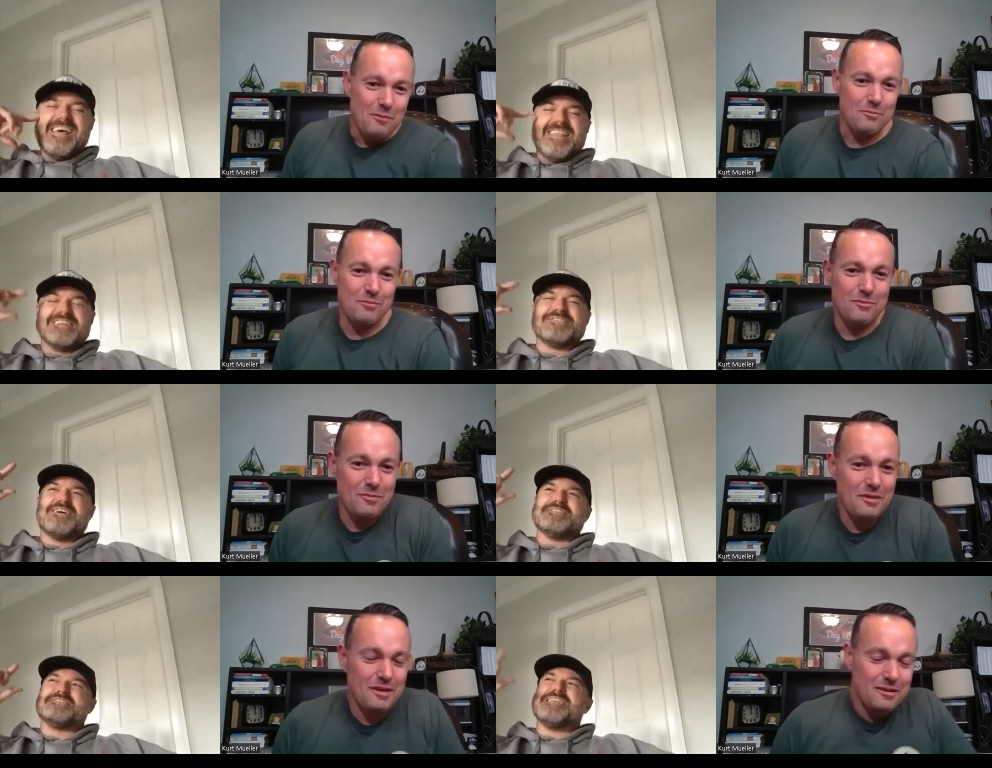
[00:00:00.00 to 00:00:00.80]
Speaker 1: That's
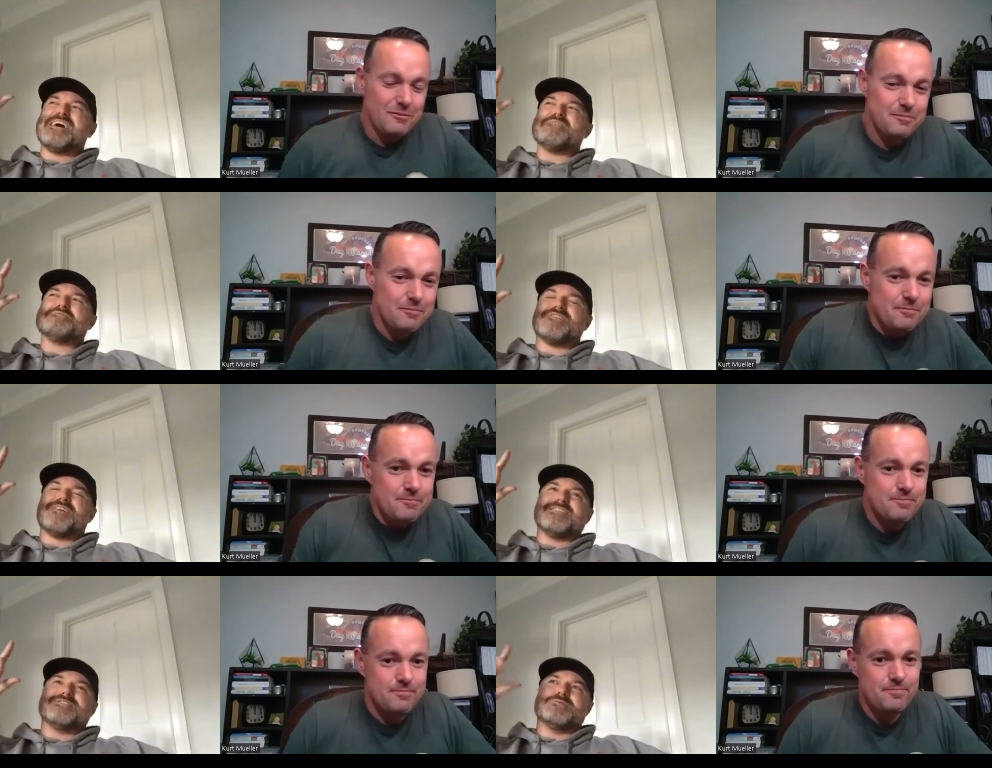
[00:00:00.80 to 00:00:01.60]
right. So now I'm
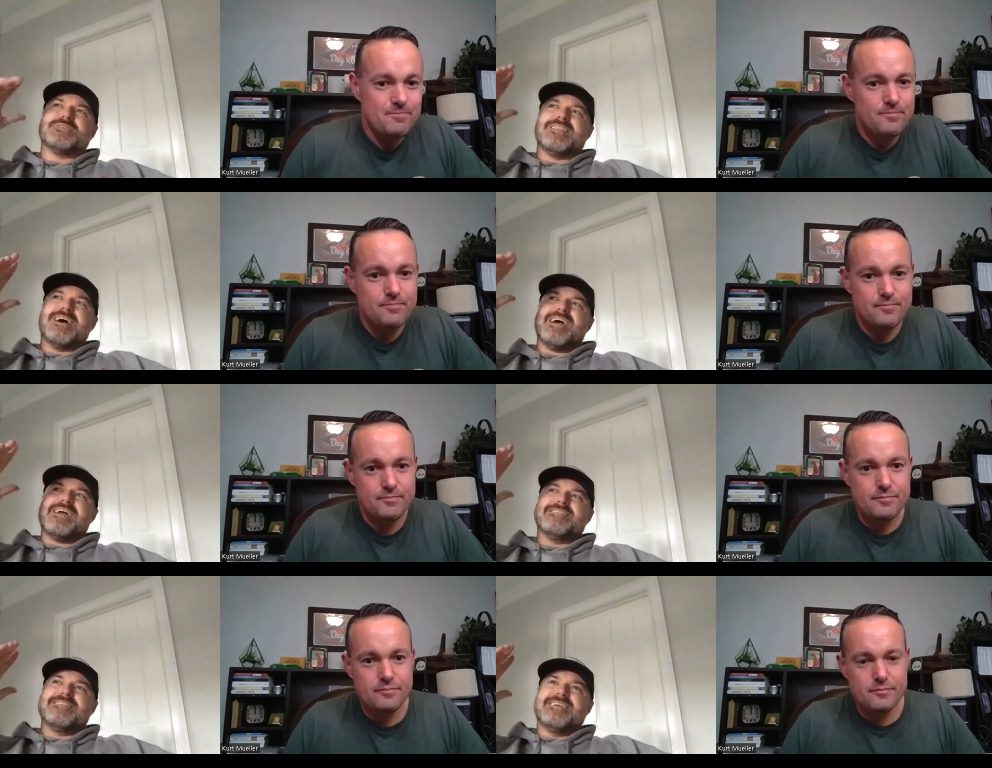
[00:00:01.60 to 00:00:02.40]
trying to
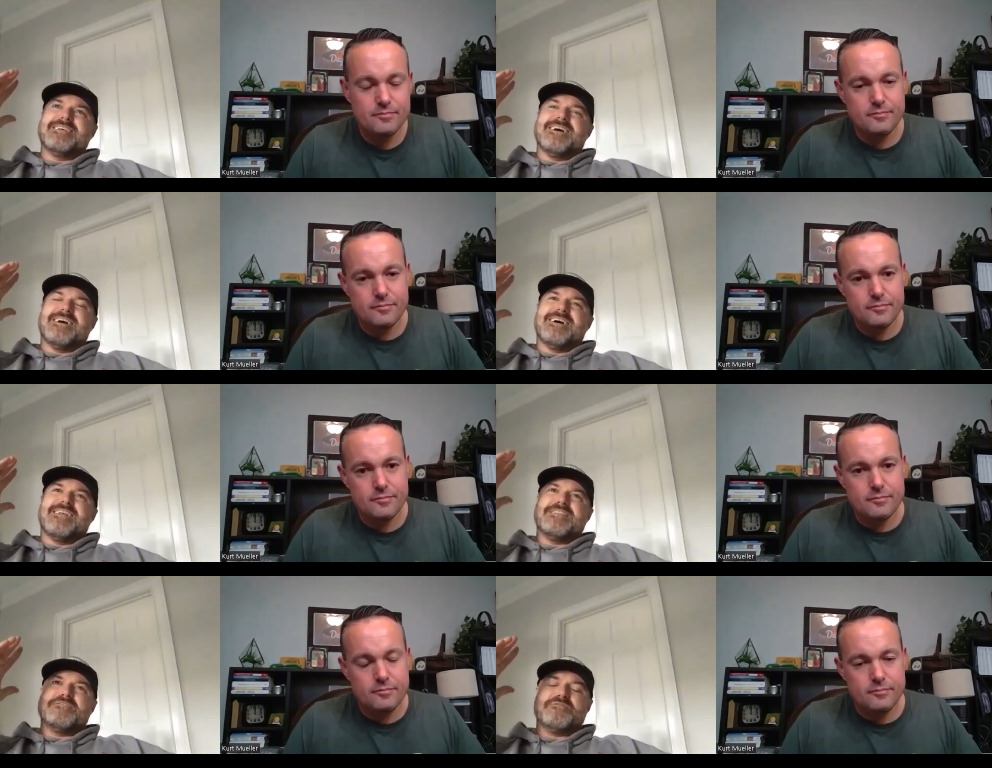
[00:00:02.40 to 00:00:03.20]
align the uh,
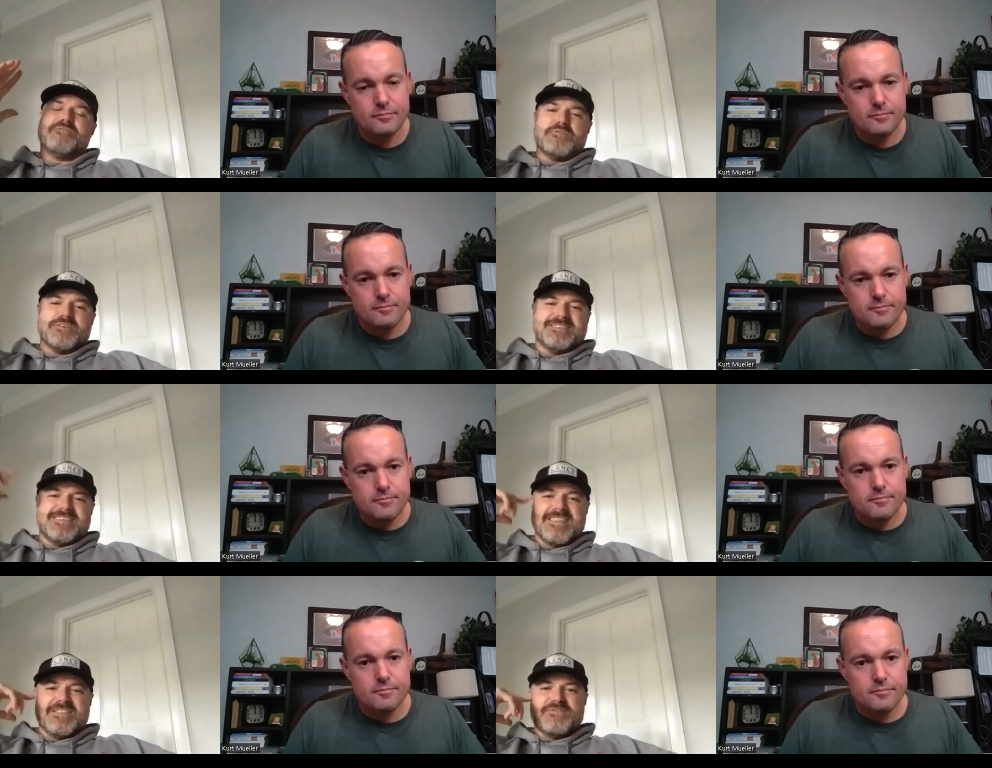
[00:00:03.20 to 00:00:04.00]
the focus
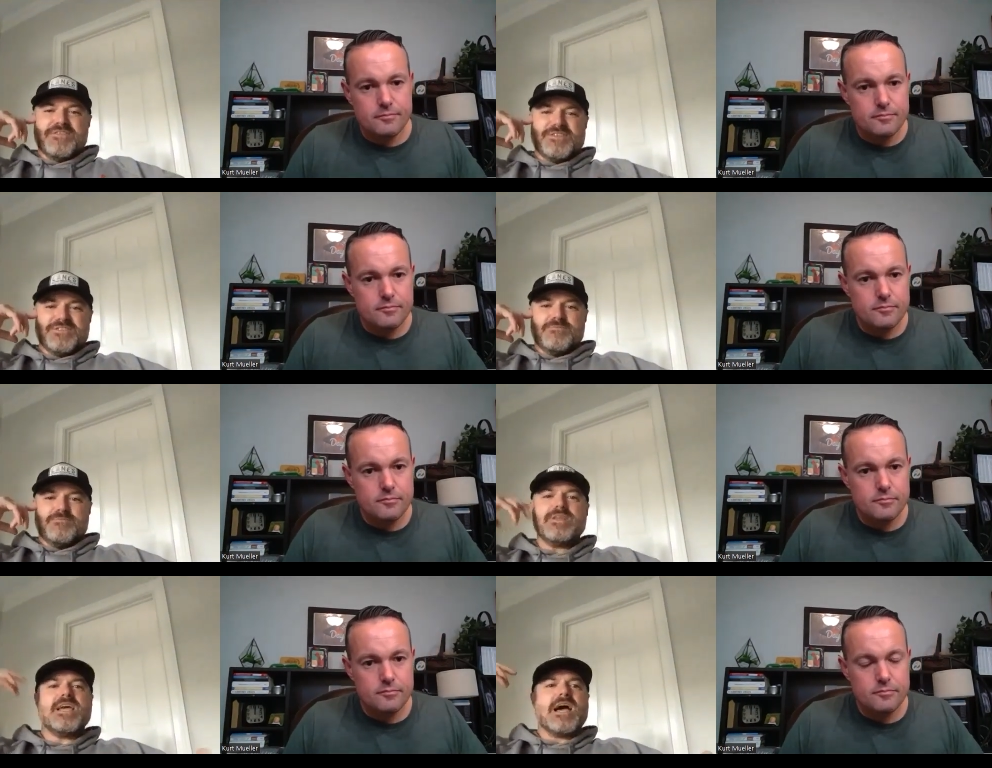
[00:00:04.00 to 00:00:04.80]
and the vision.
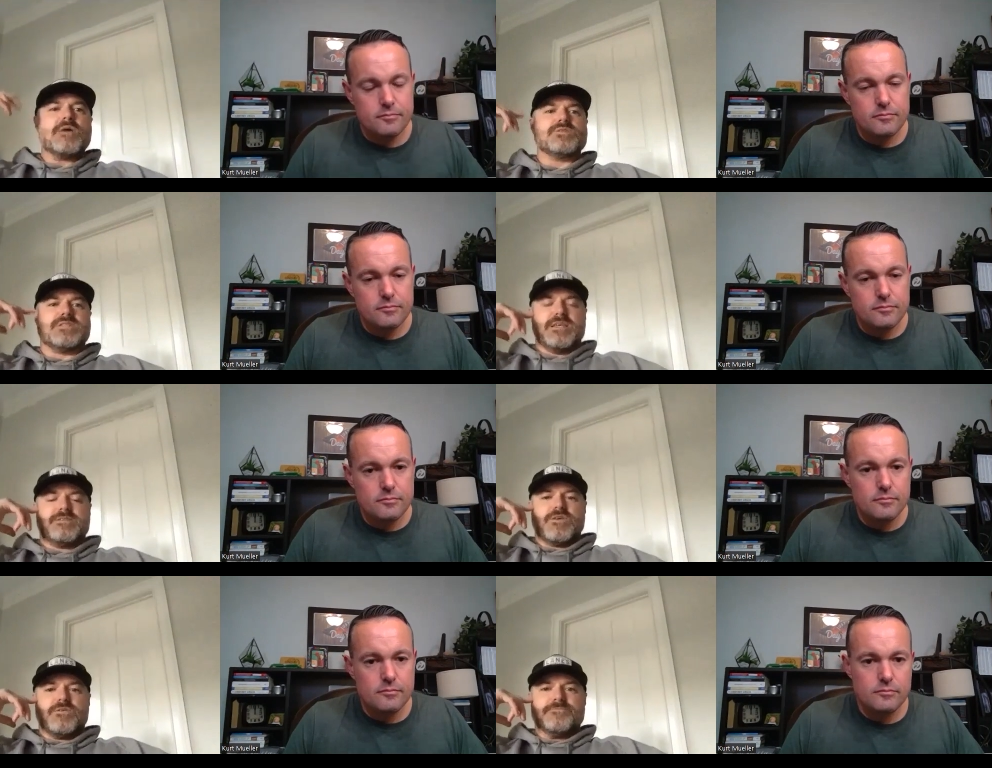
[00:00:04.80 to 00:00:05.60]
But yeah, I would say
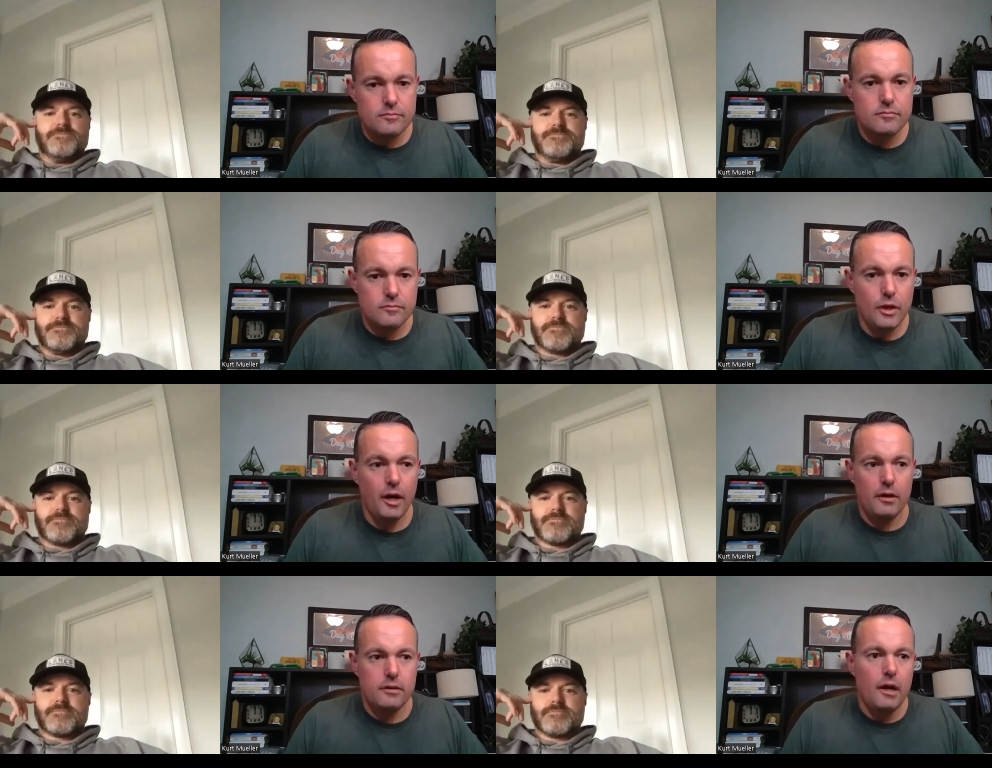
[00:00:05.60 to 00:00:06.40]
so.
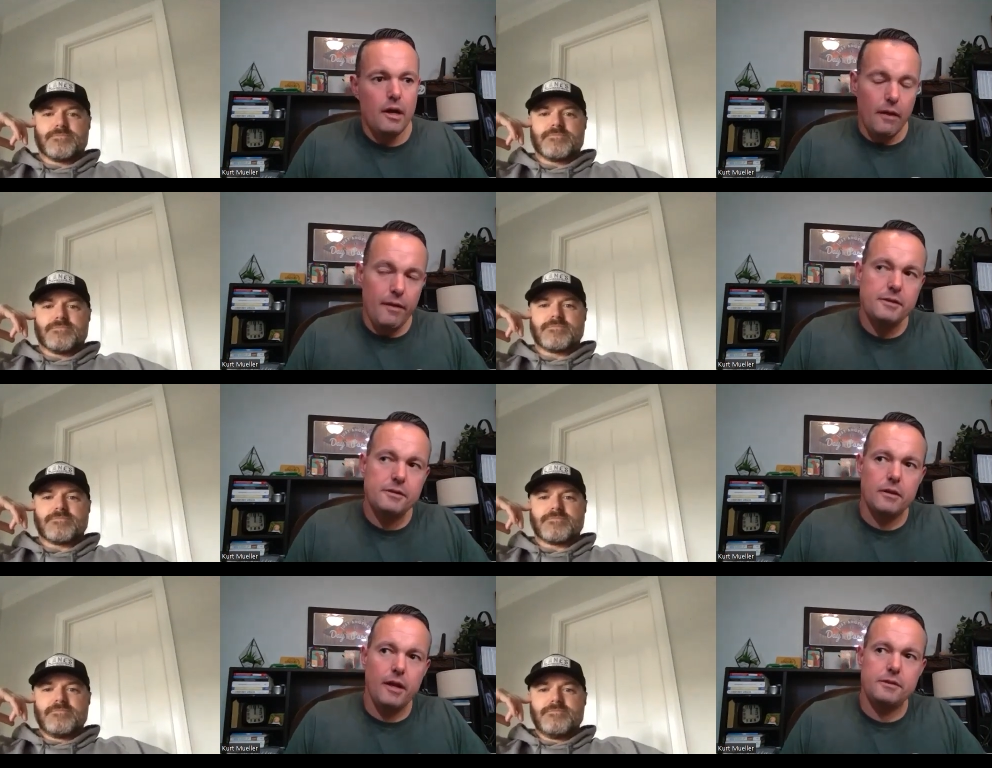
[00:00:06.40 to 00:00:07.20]
Speaker 2: Yeah, and
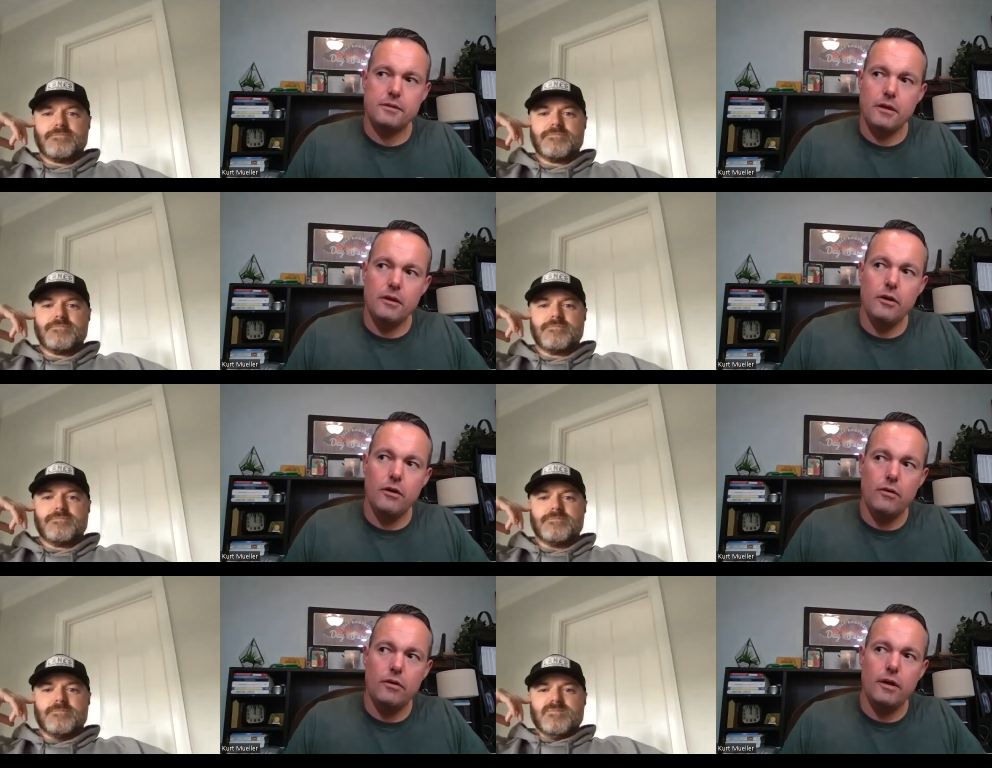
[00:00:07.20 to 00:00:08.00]
that's that's you
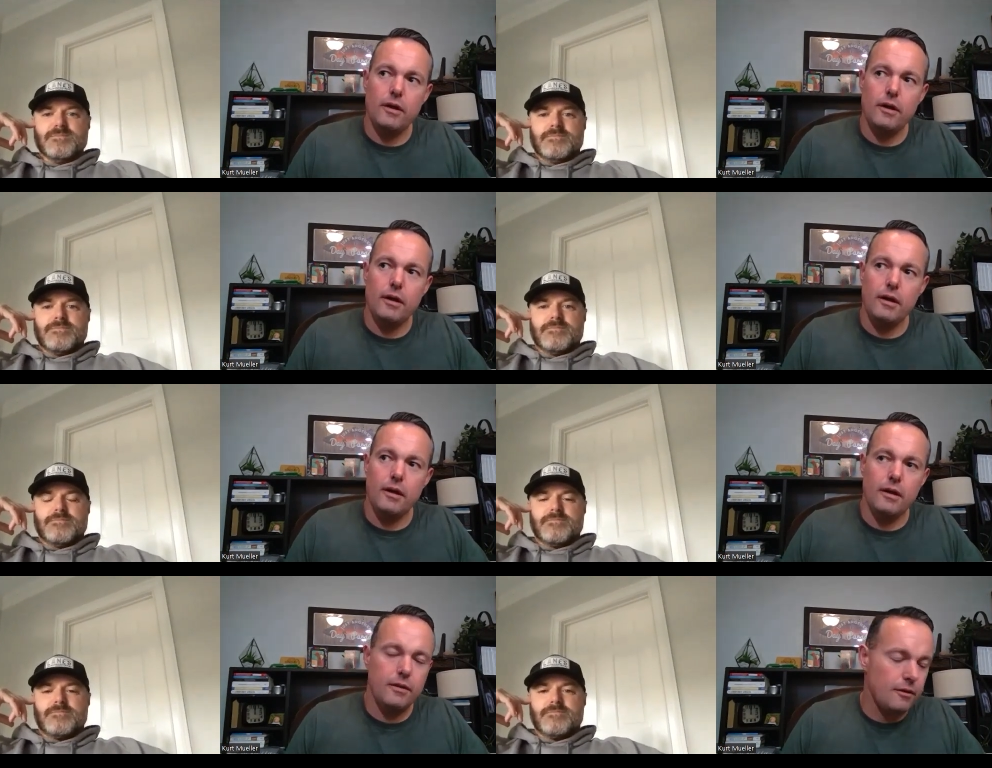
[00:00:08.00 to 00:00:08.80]
know,
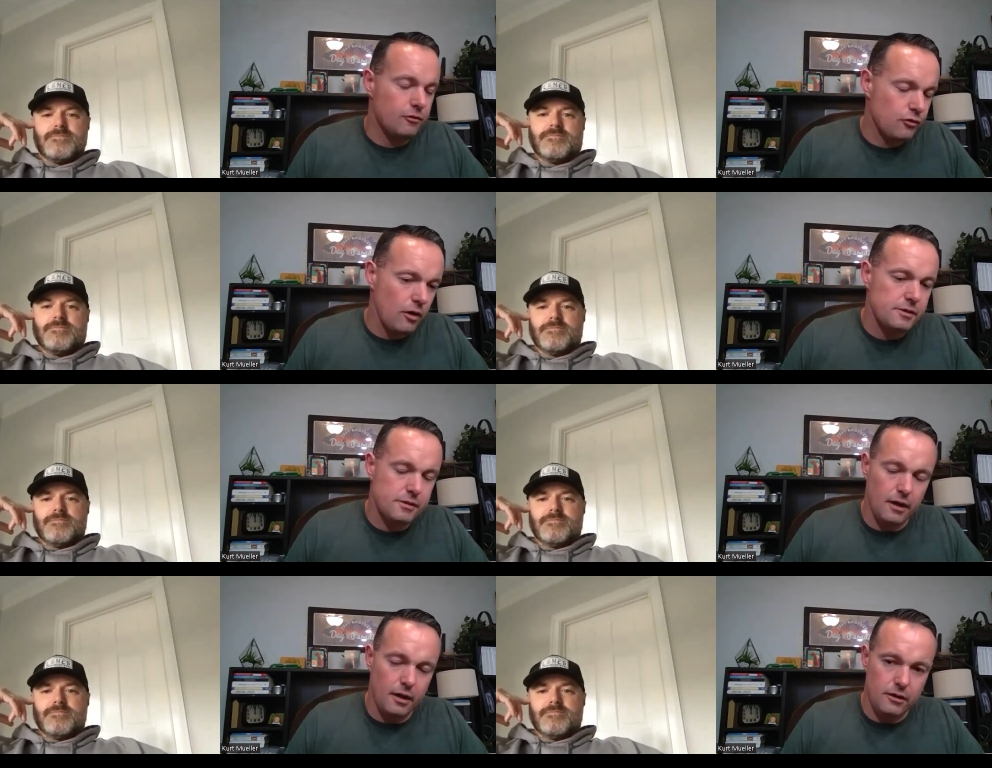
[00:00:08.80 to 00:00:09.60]
it, the
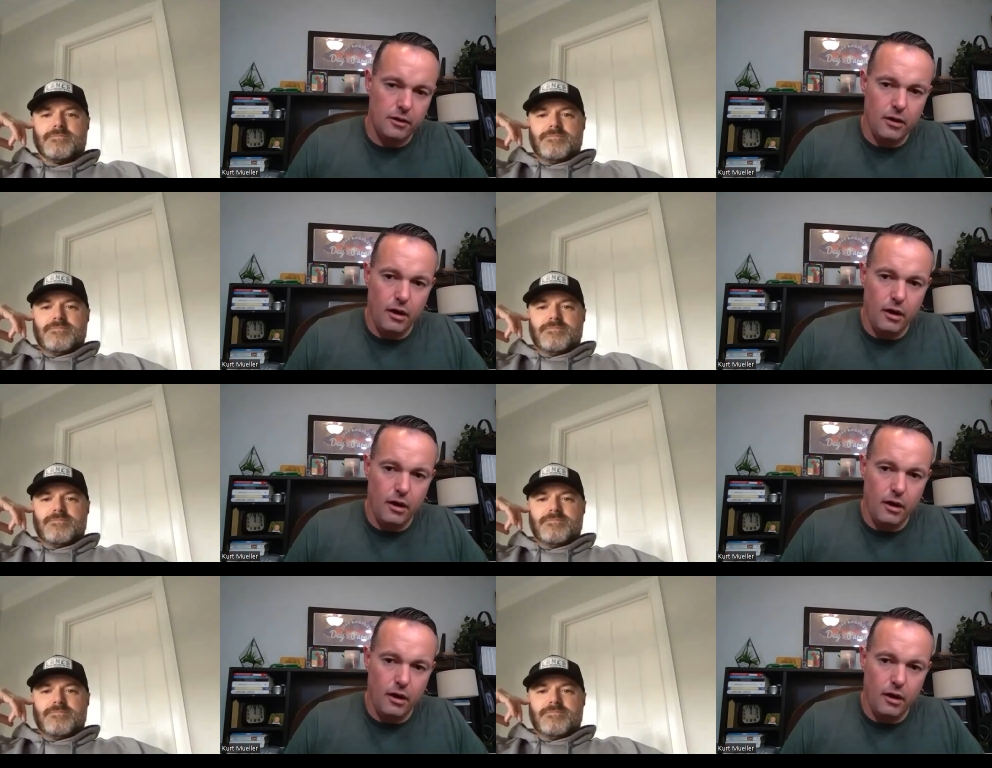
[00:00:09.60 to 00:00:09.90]
trust thing you hit